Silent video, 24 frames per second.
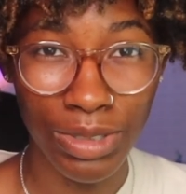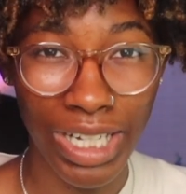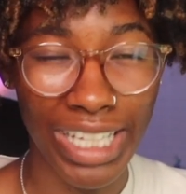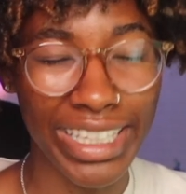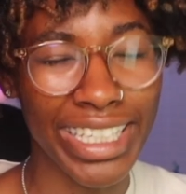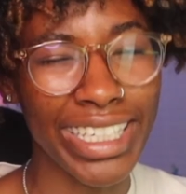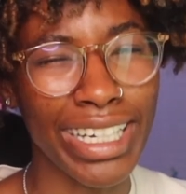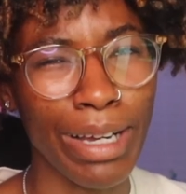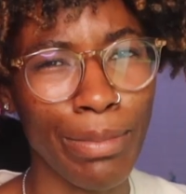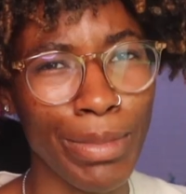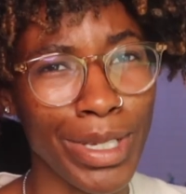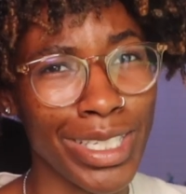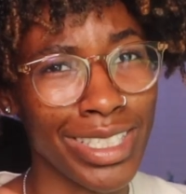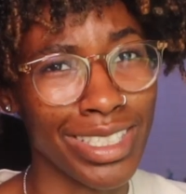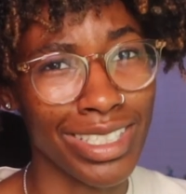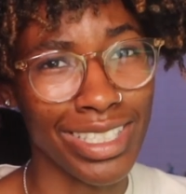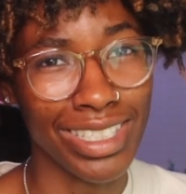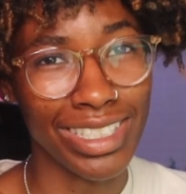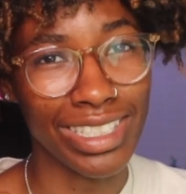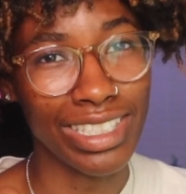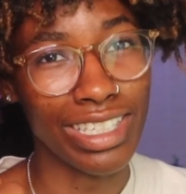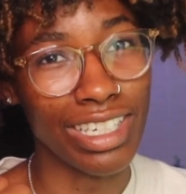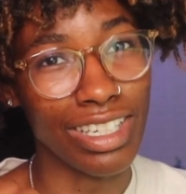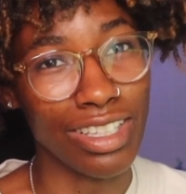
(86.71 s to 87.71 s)
I think I mentioned
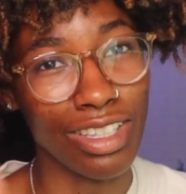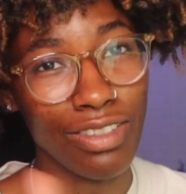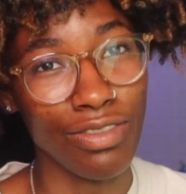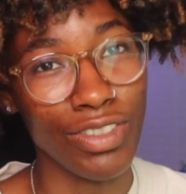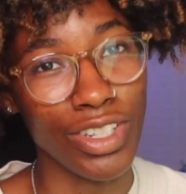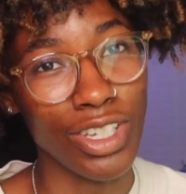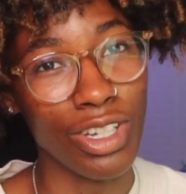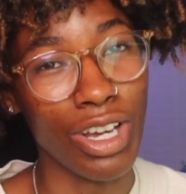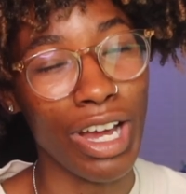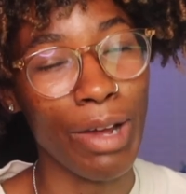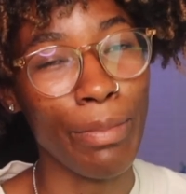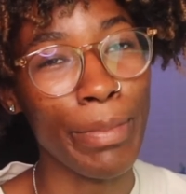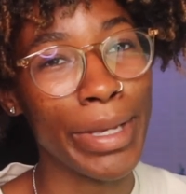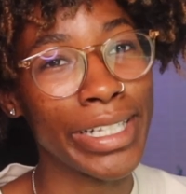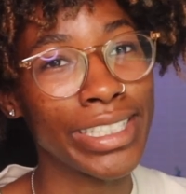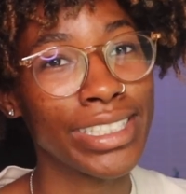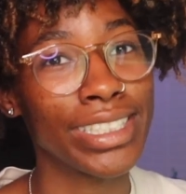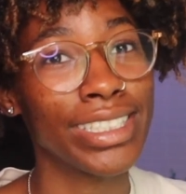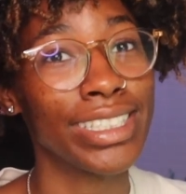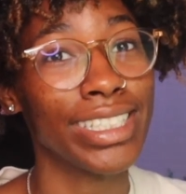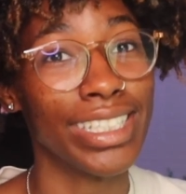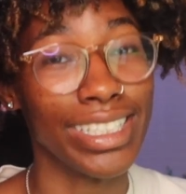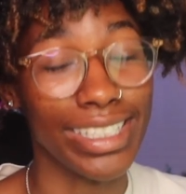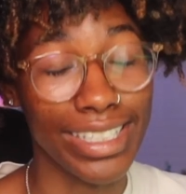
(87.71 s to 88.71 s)
this in another video. I'm
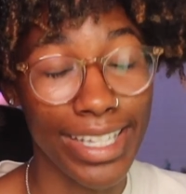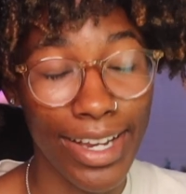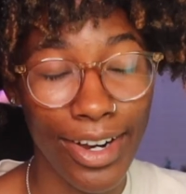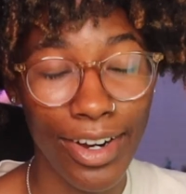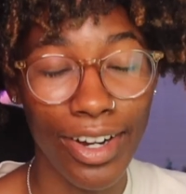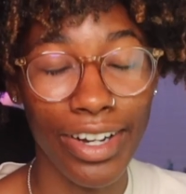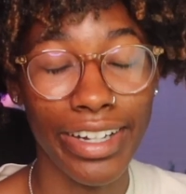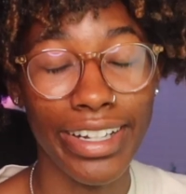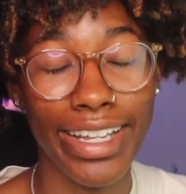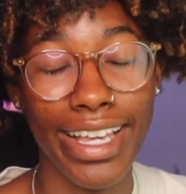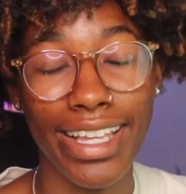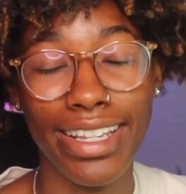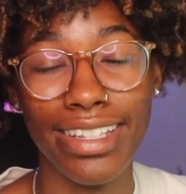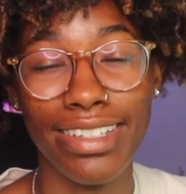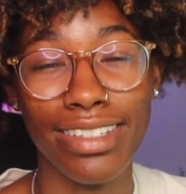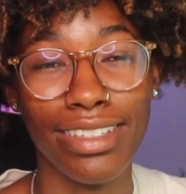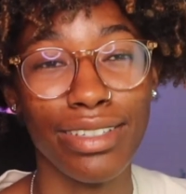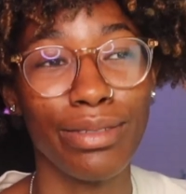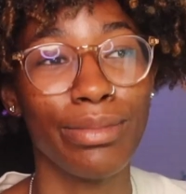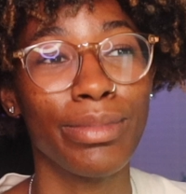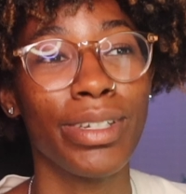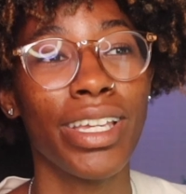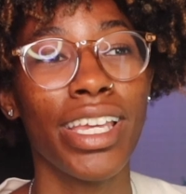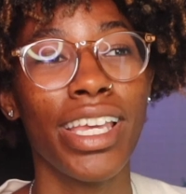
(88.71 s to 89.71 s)
basically interrogating
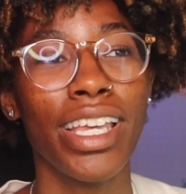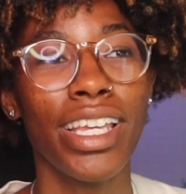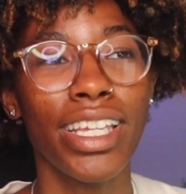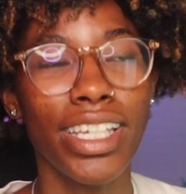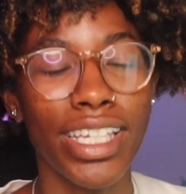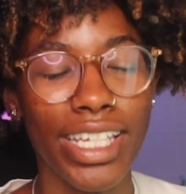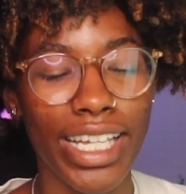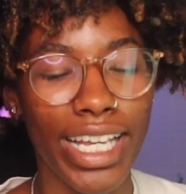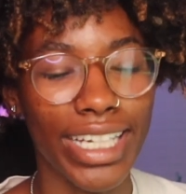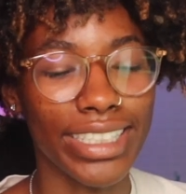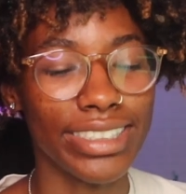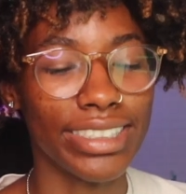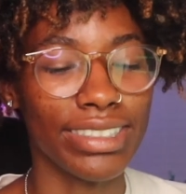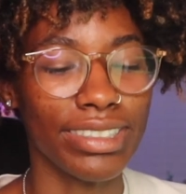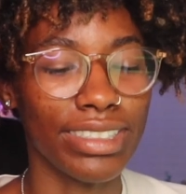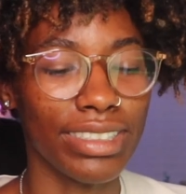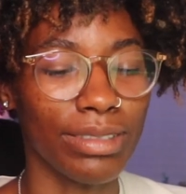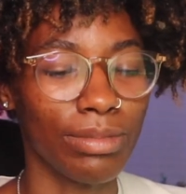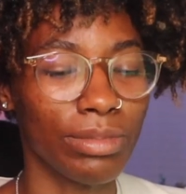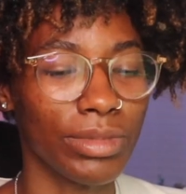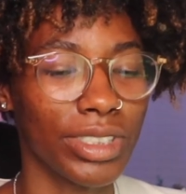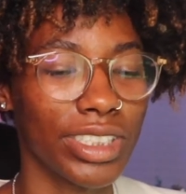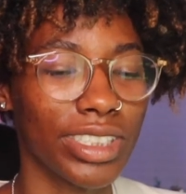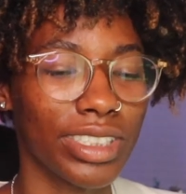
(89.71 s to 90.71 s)
them, asking
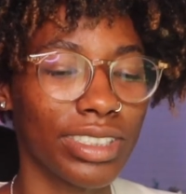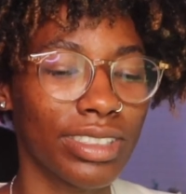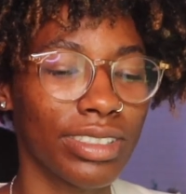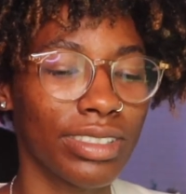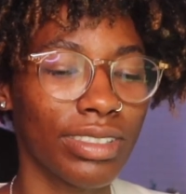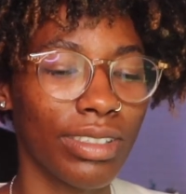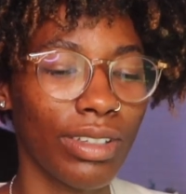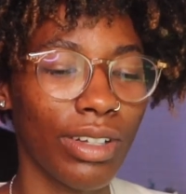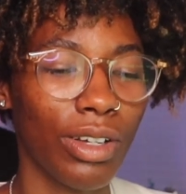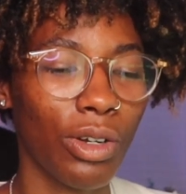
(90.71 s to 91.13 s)
them, just